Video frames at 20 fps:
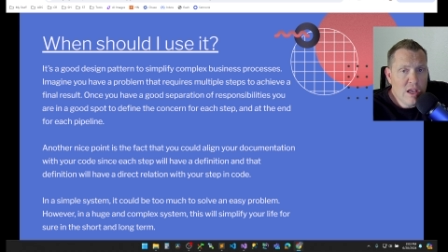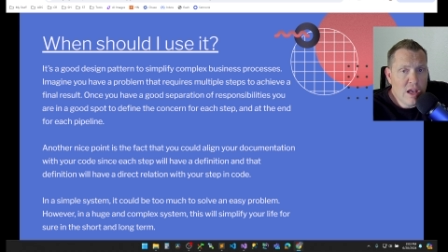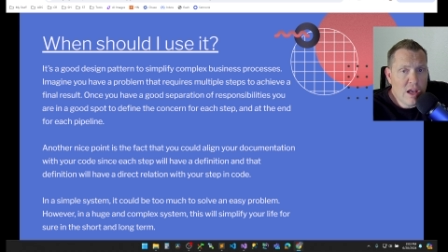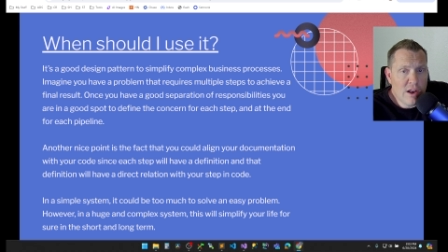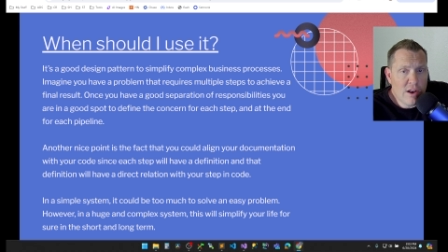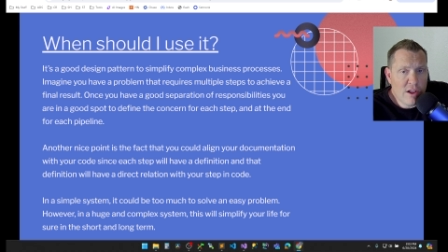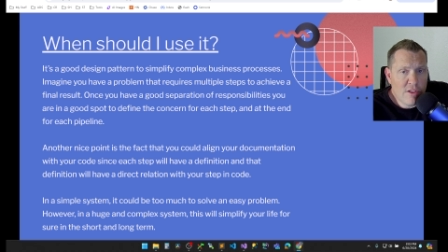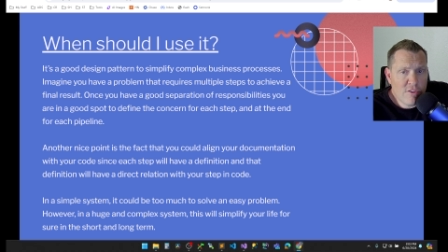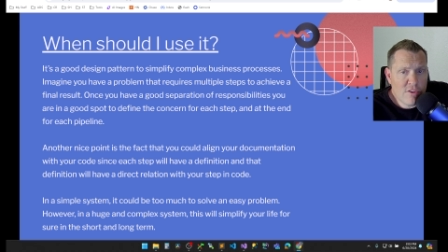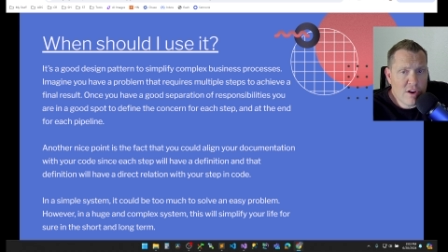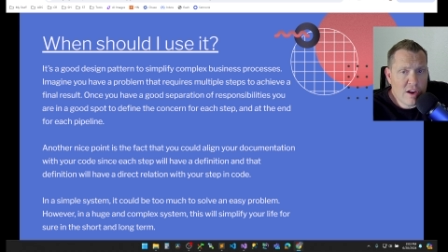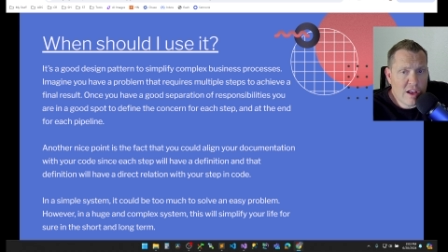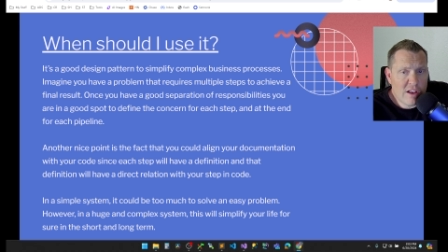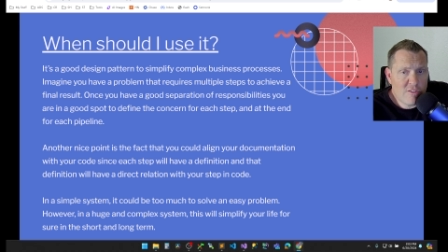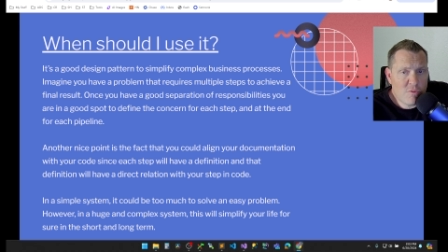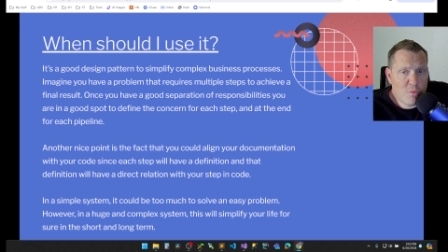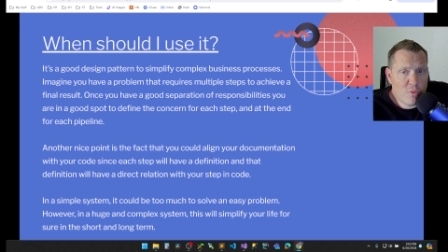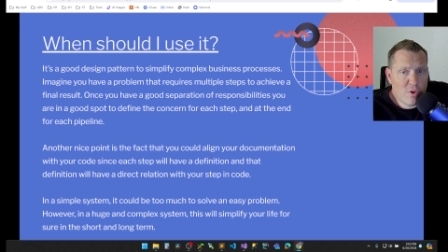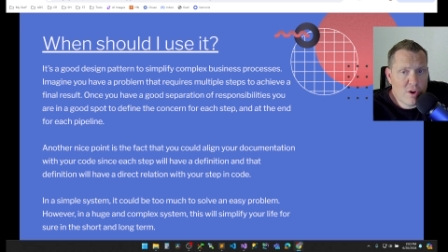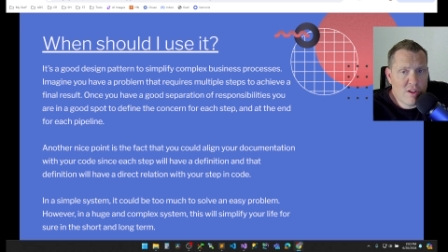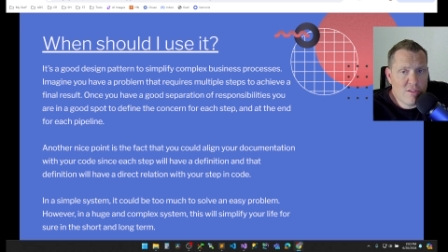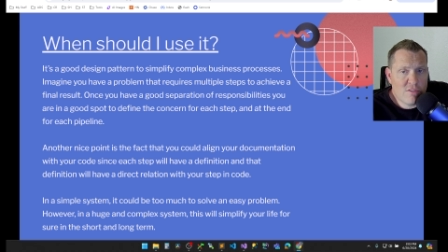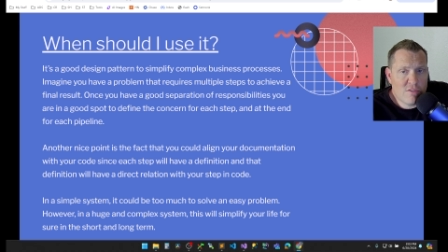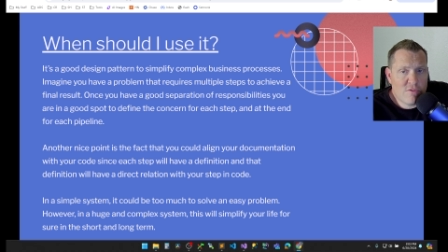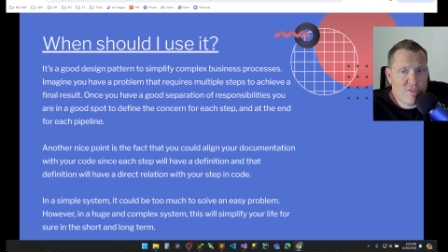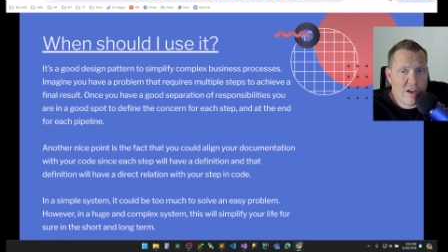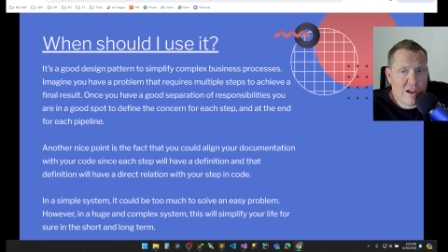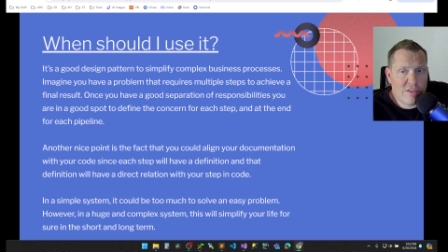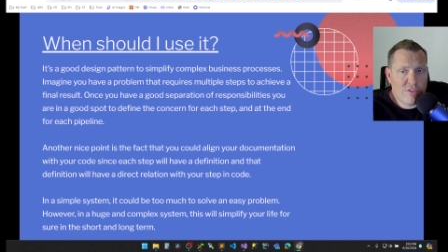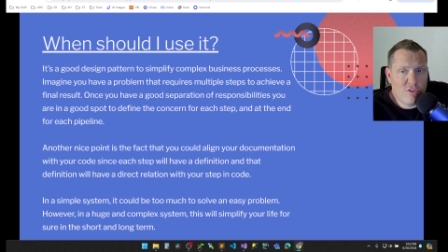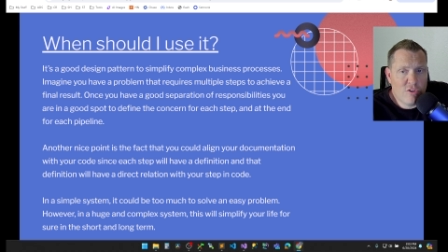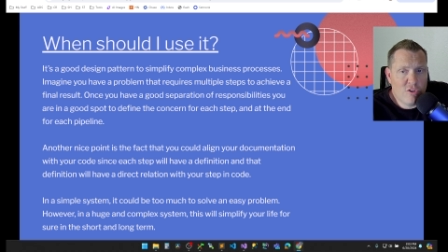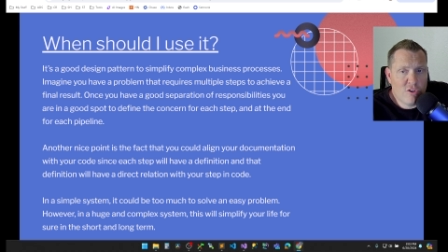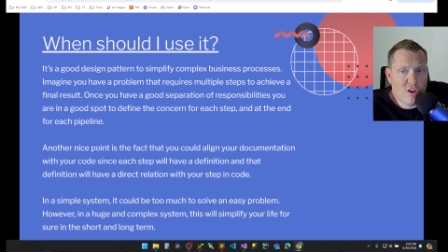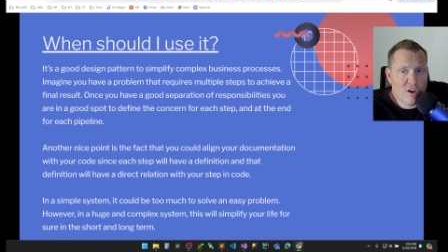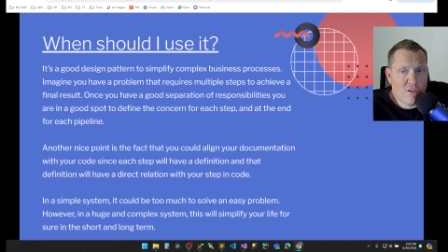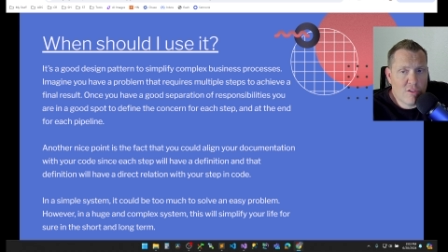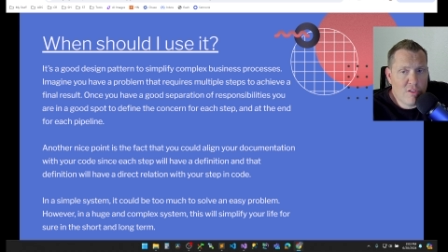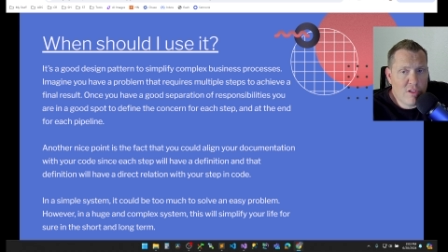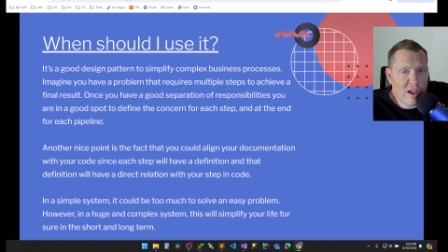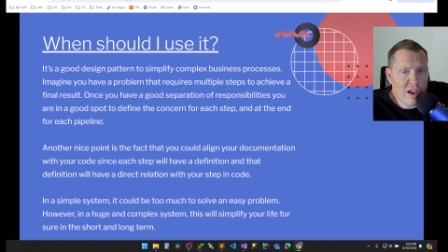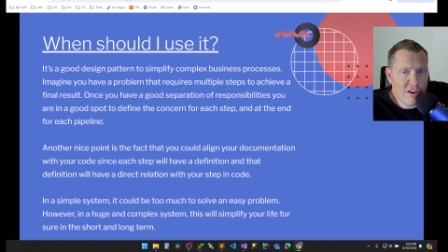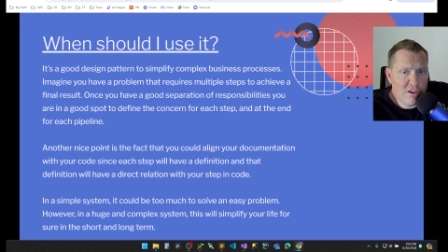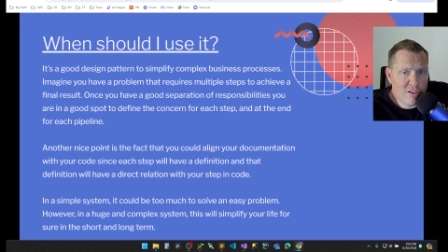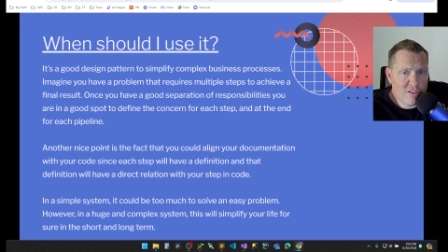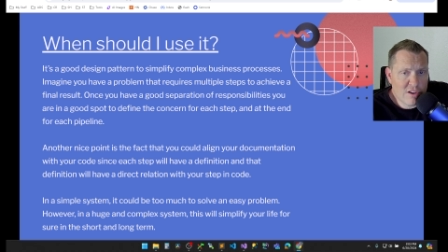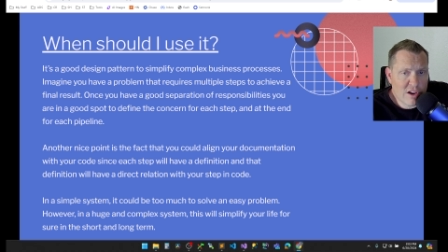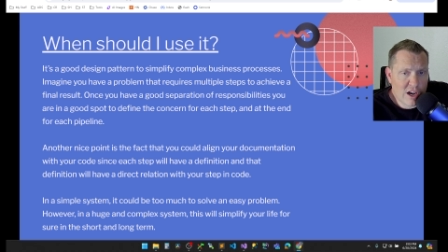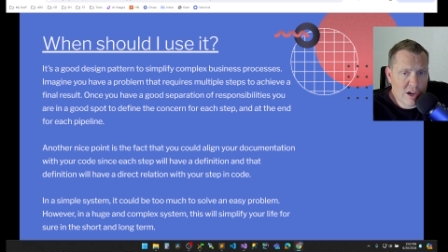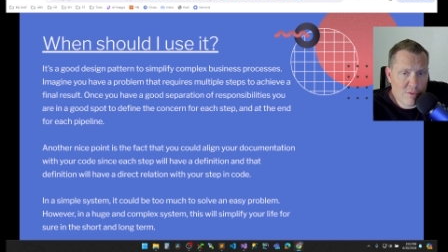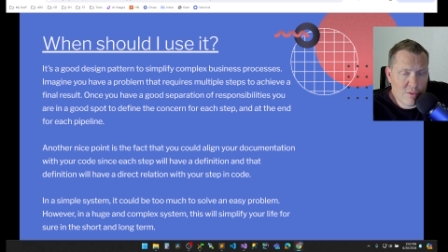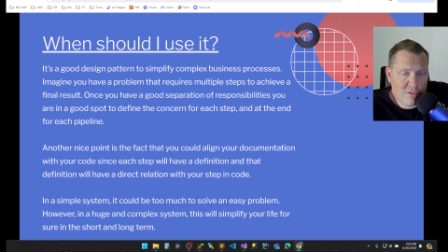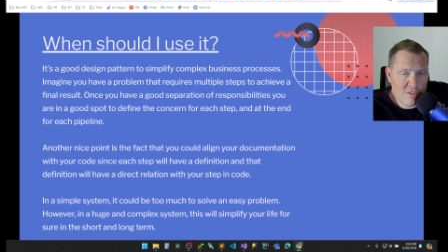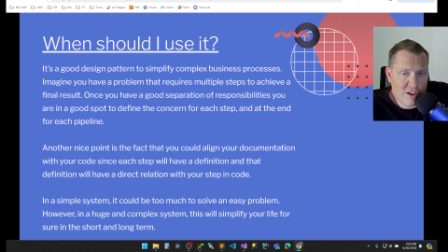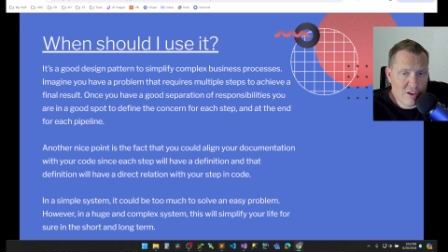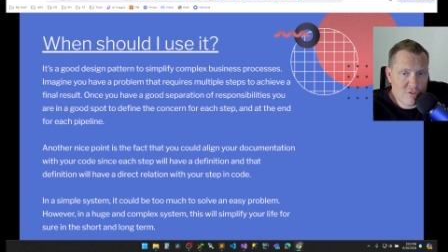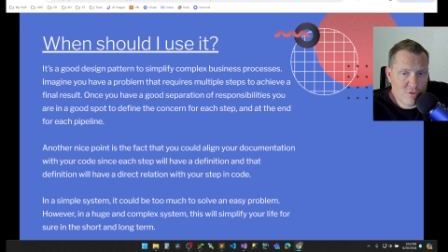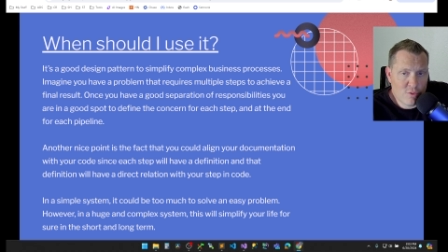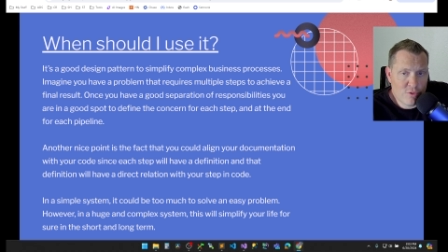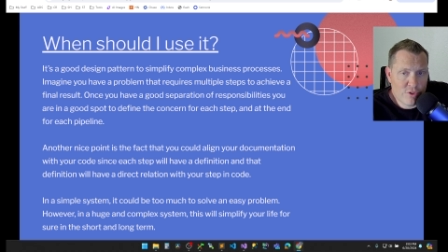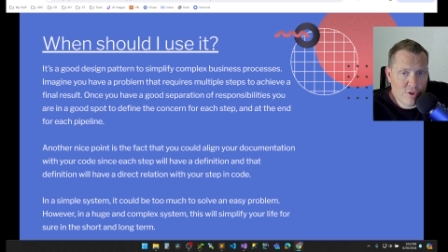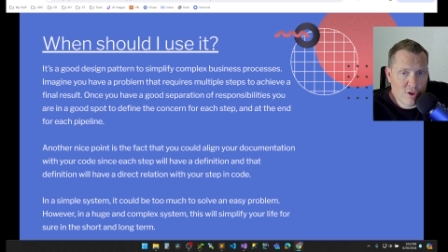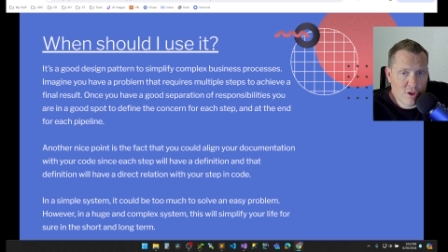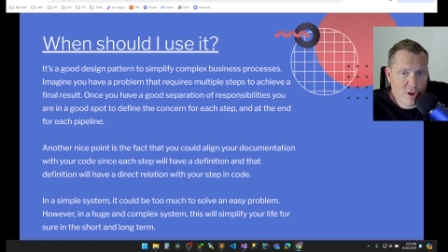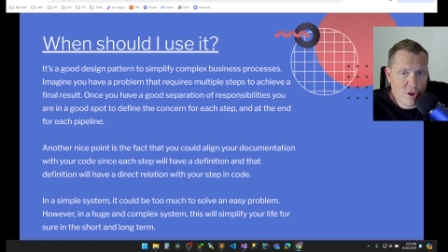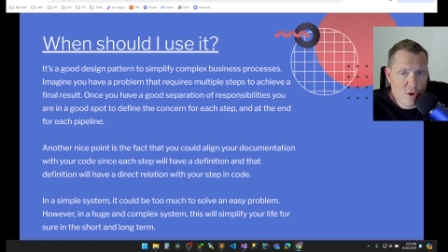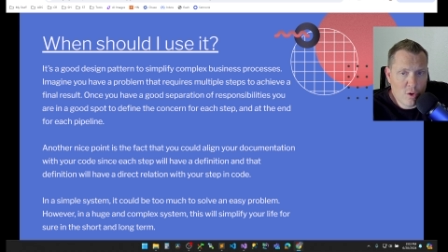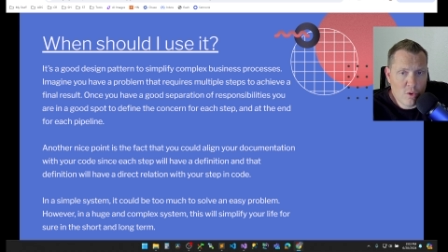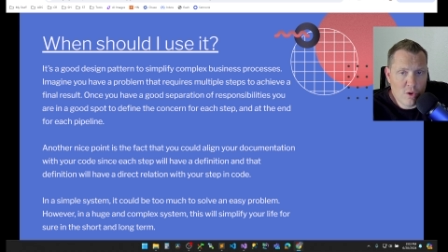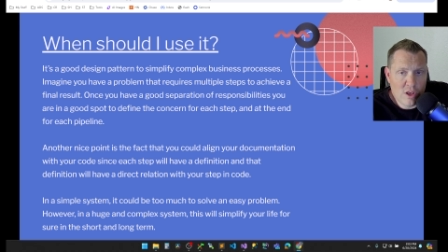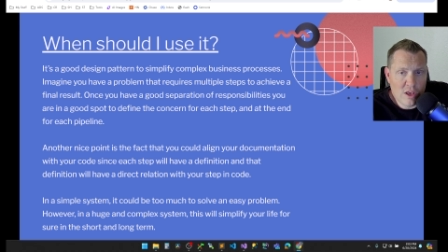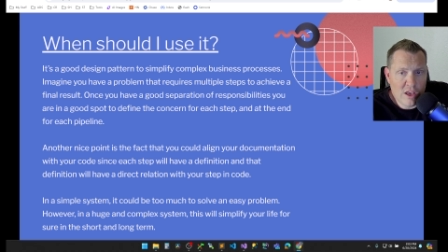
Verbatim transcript: Another nice point is the fact that you could align your documentation with your code.